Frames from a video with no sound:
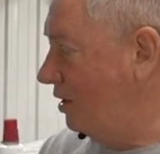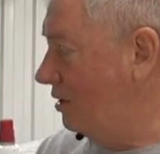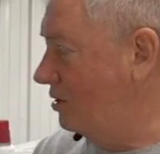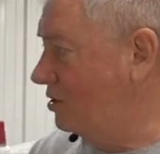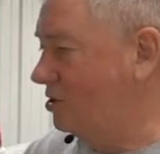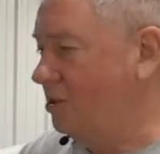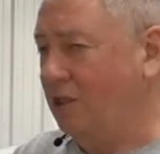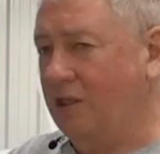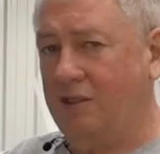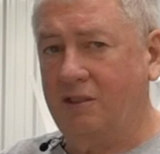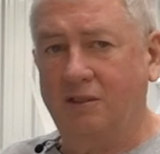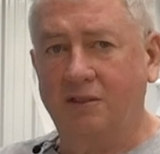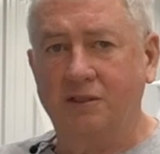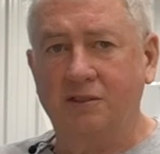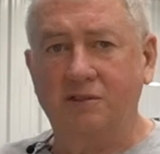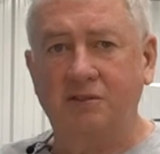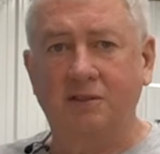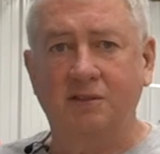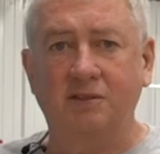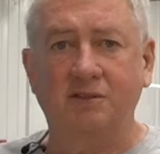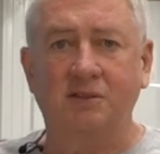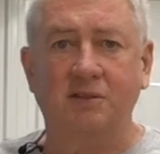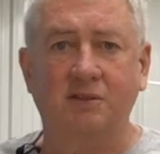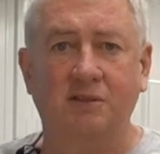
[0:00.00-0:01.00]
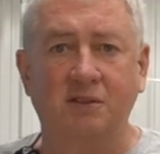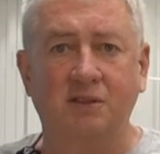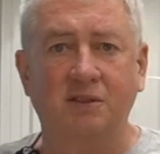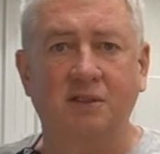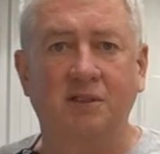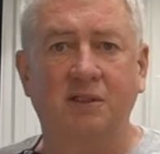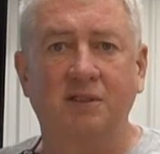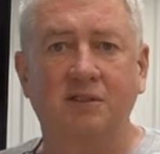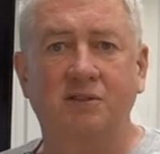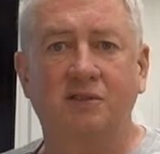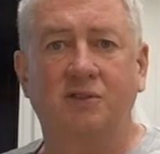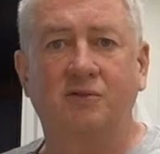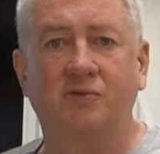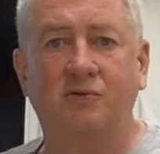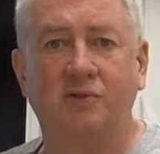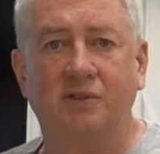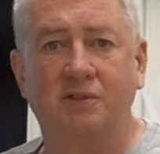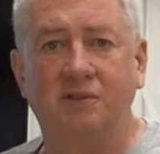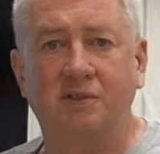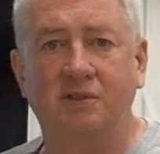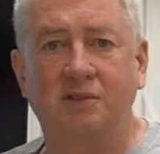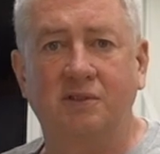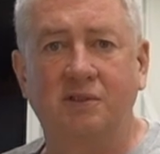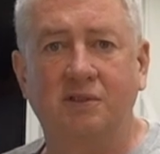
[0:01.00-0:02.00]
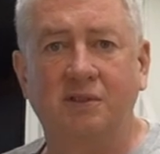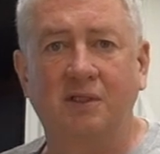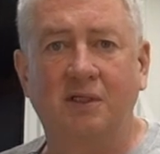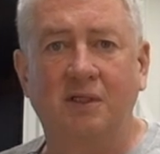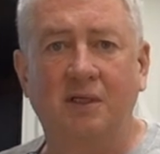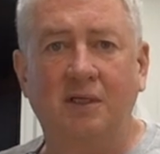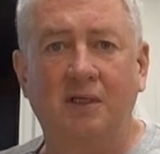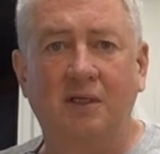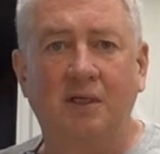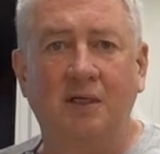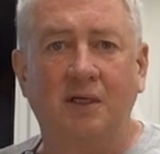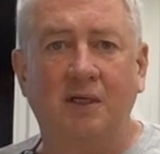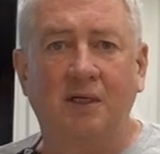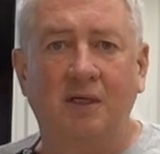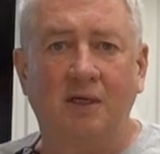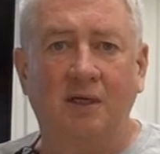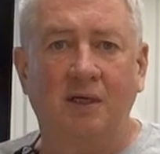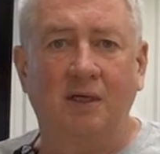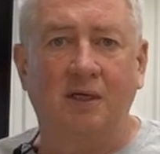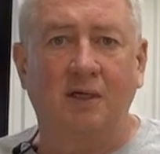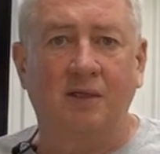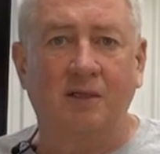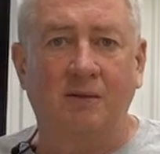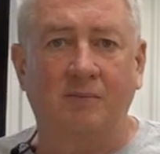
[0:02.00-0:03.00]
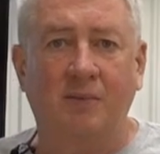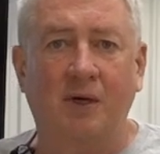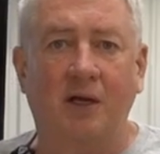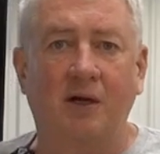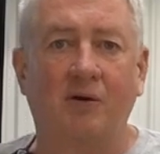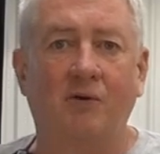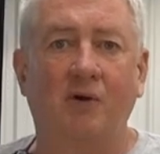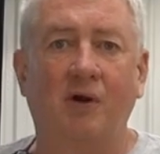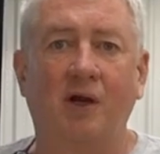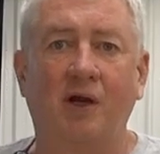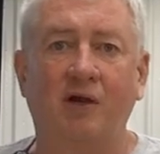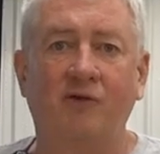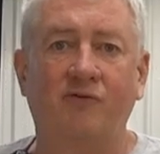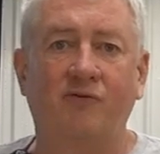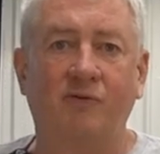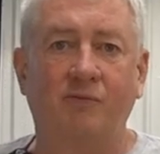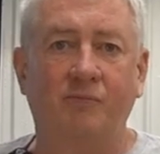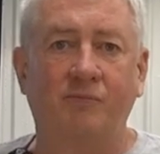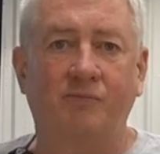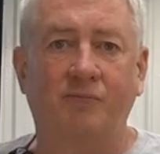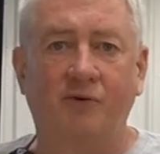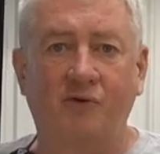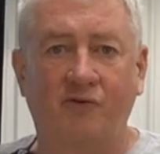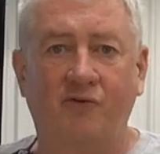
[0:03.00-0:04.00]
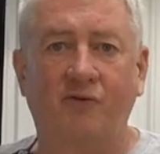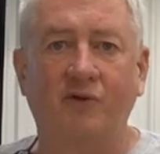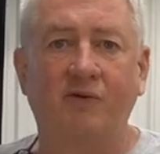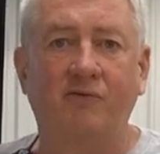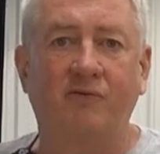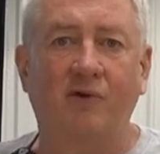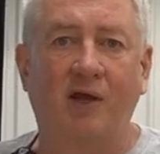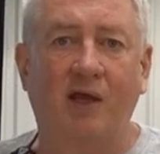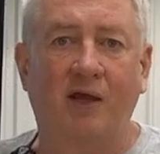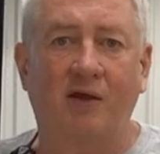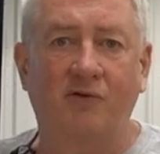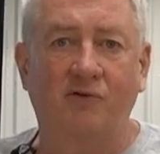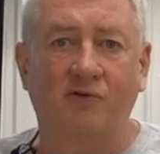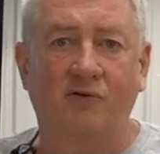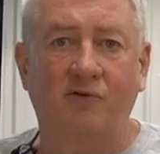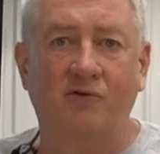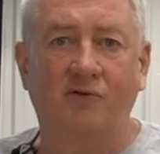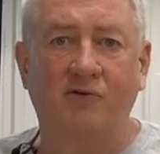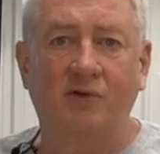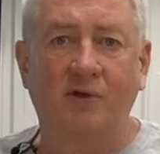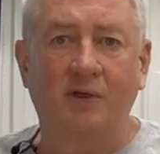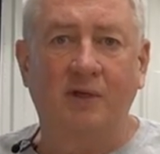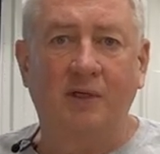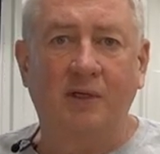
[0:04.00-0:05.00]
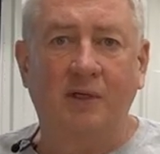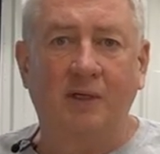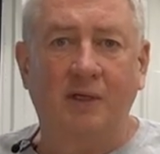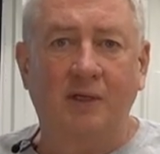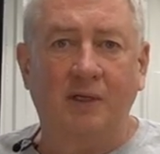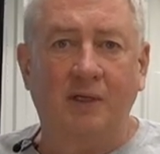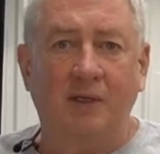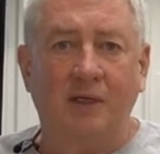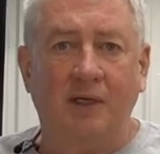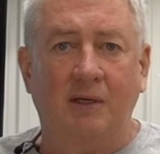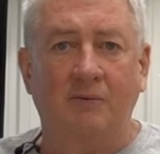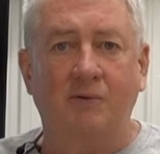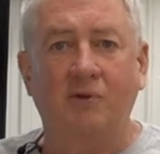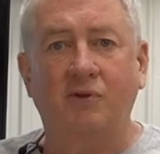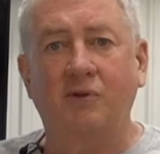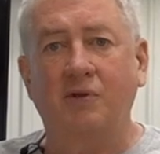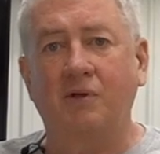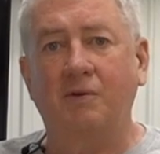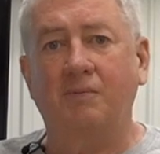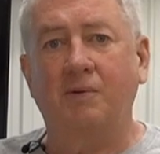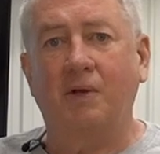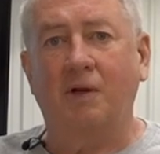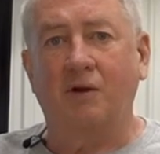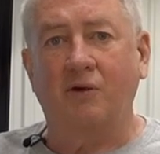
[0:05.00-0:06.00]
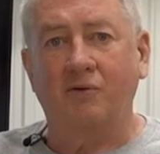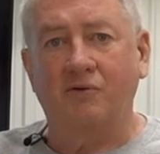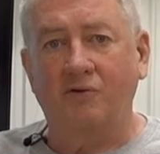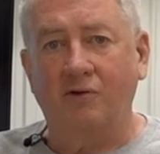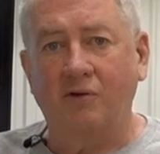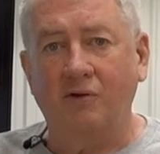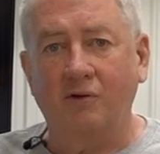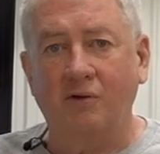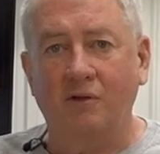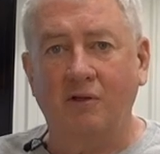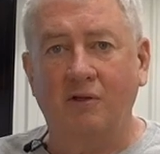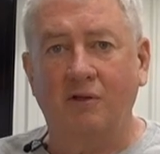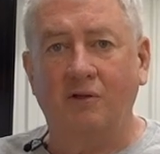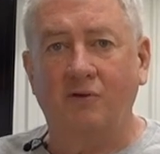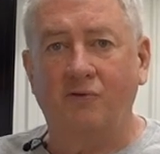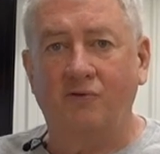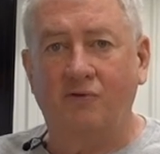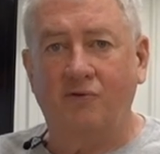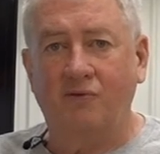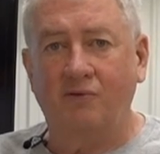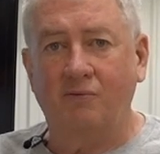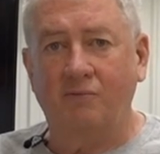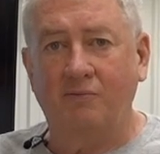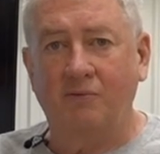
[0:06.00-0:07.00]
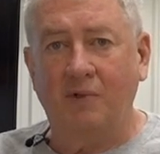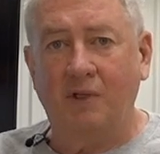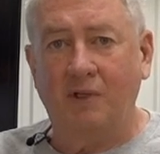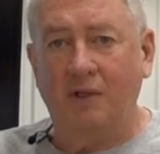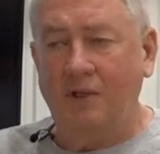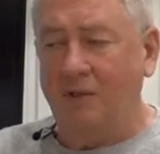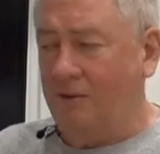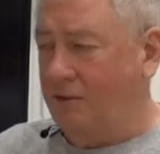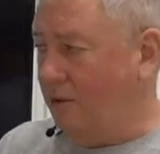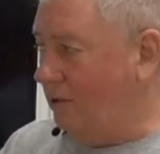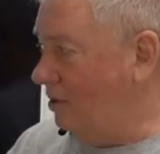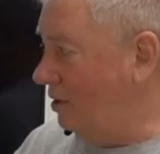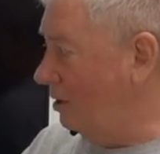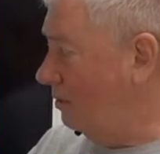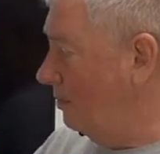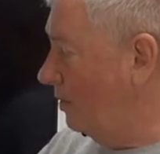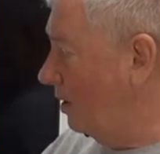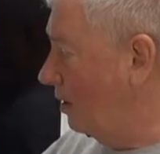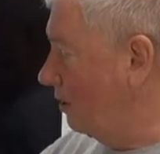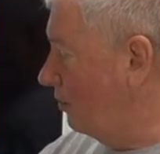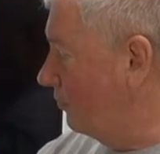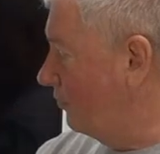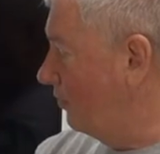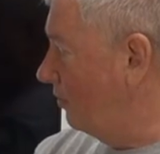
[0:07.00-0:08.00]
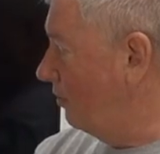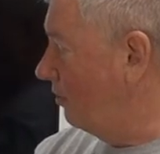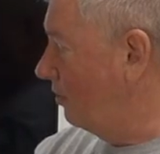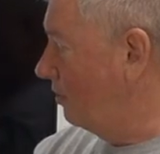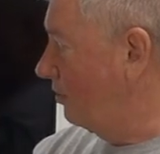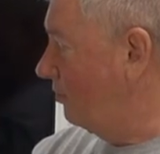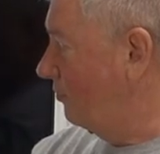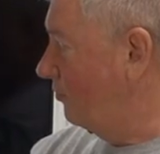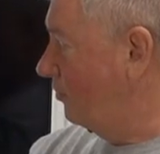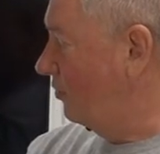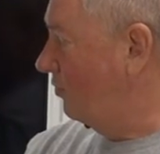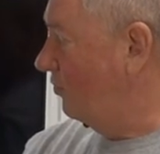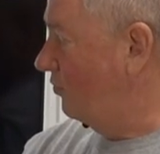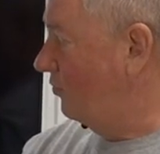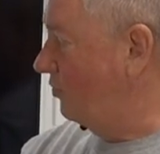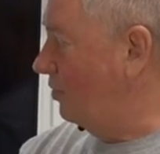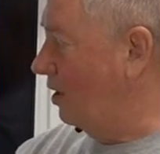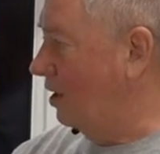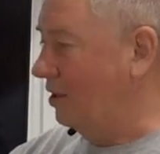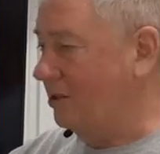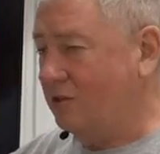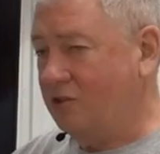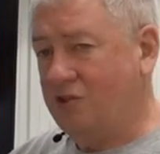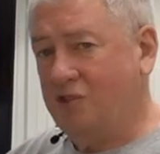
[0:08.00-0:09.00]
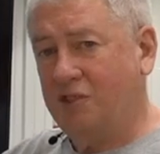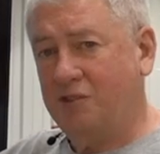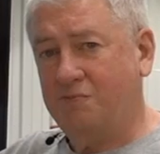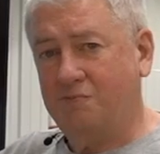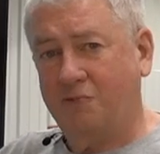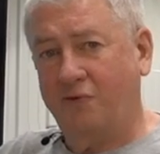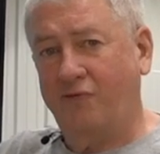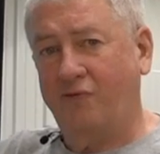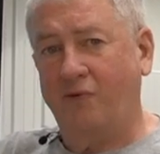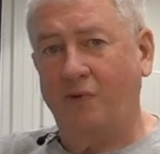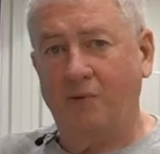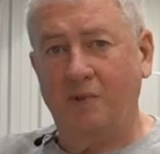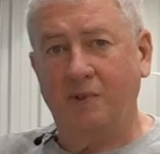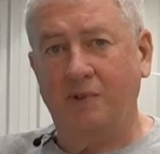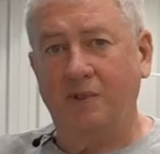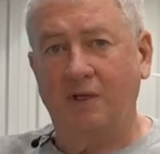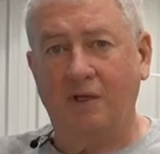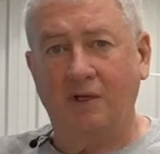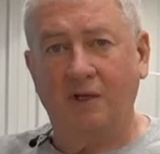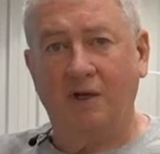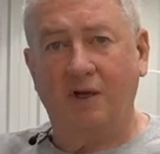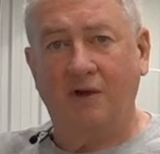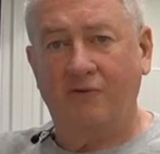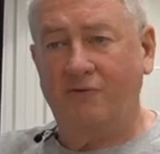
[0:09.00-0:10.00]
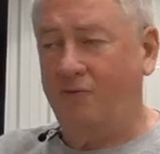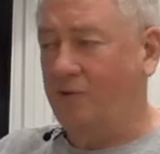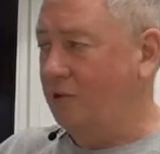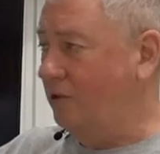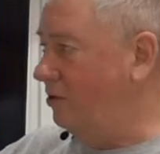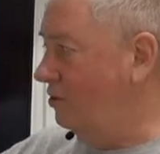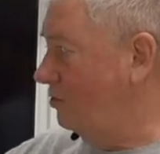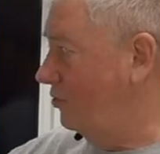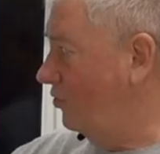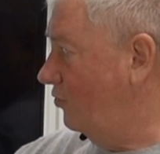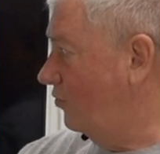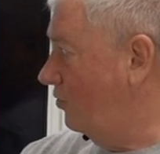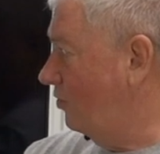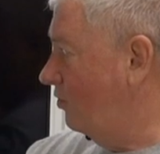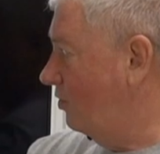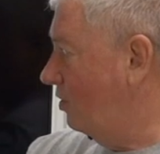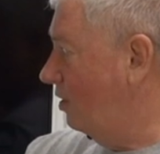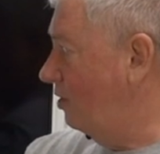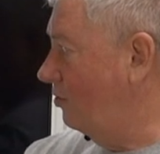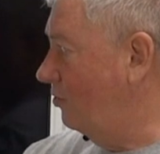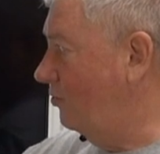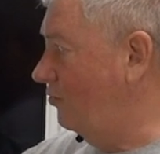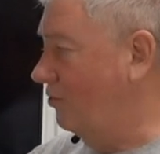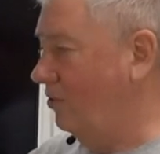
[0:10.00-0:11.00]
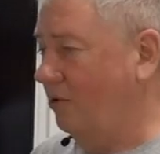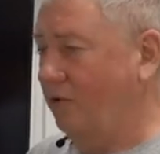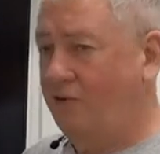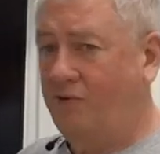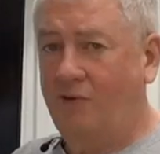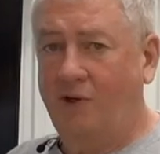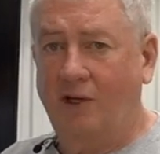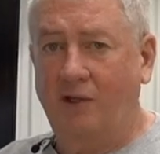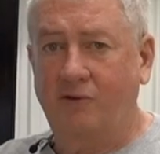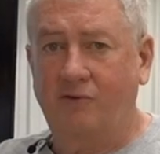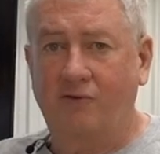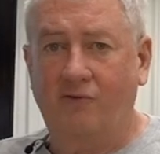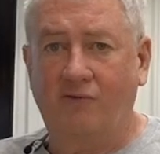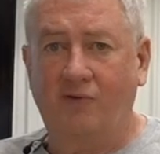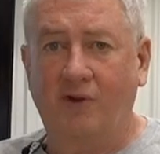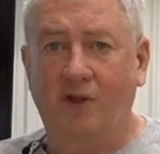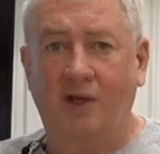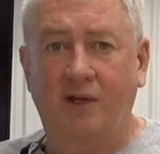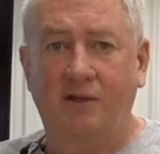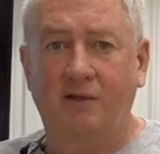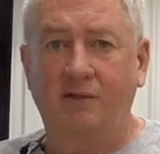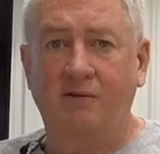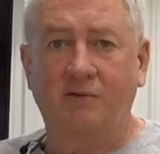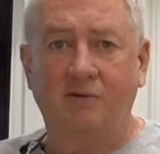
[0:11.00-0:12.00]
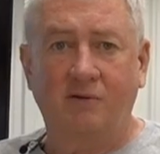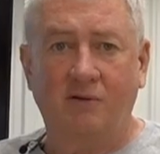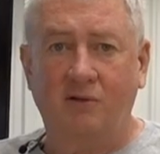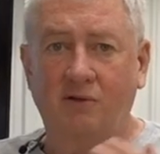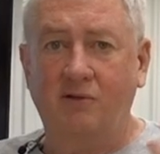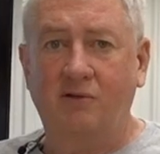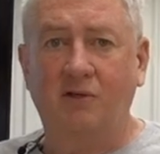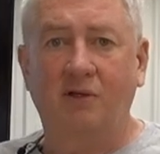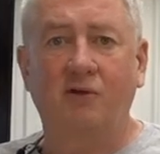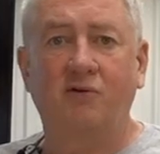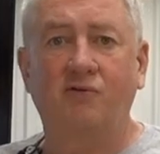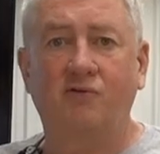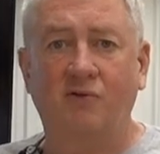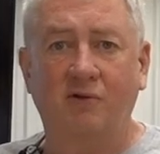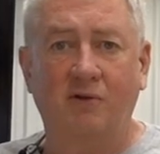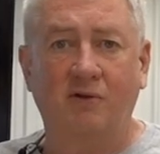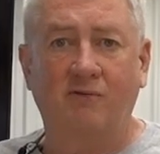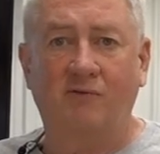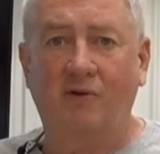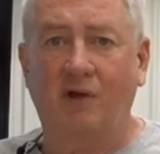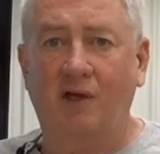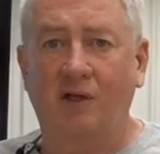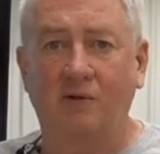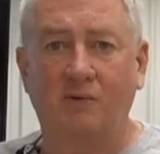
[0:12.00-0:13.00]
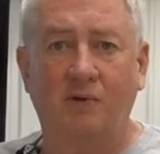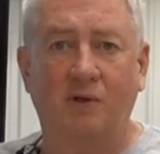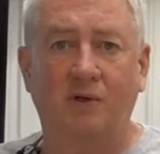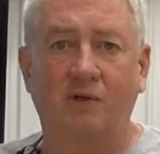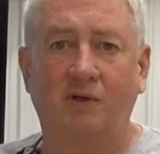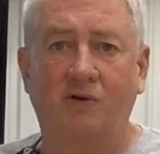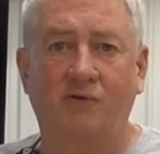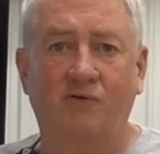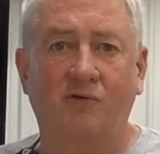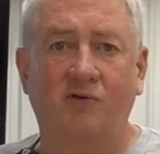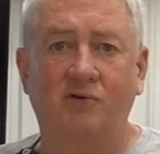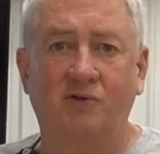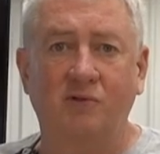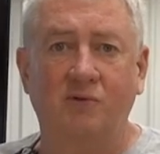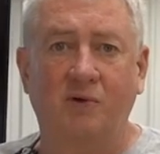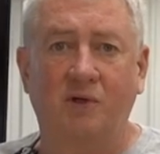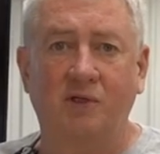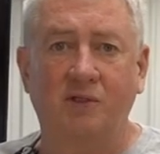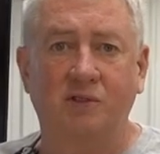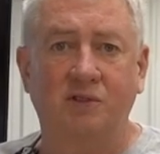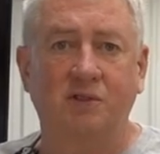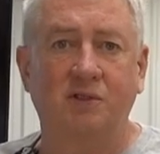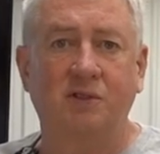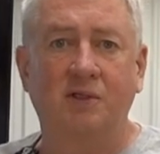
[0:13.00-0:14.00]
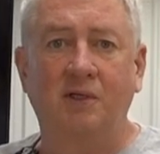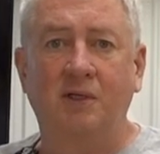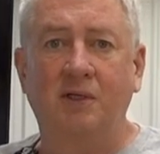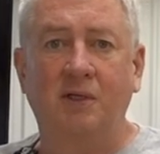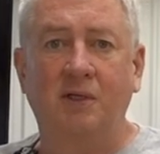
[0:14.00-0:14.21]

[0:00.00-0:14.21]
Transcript: checklist looks at the consequences that might arise from perceived hazards. And we think about alternatives. The thing about alternatives is not just before we take off. We do this continuously throughout the flight, continuously evaluating our situation,